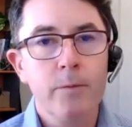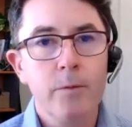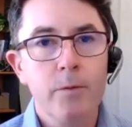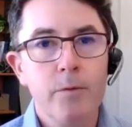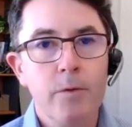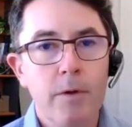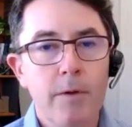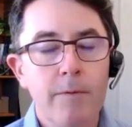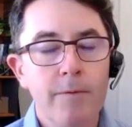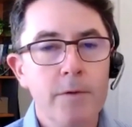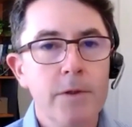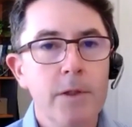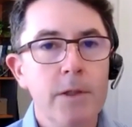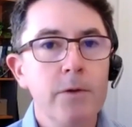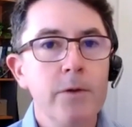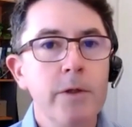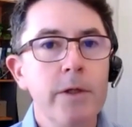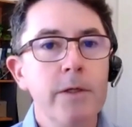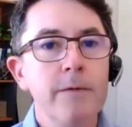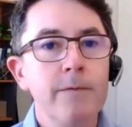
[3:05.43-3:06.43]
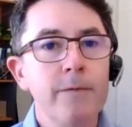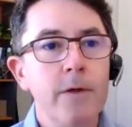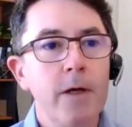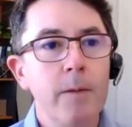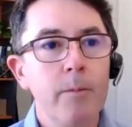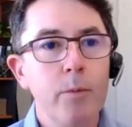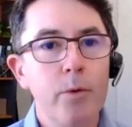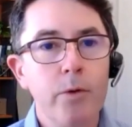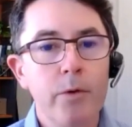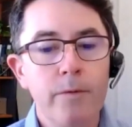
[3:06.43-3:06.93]
We're obviously looking to
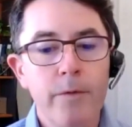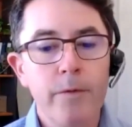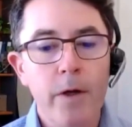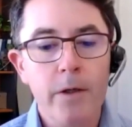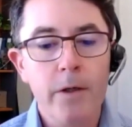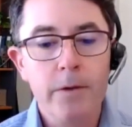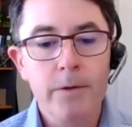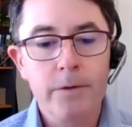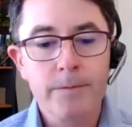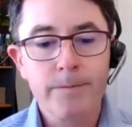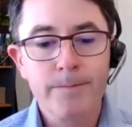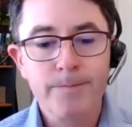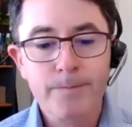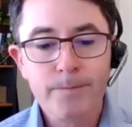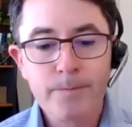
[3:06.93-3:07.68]
find more of those.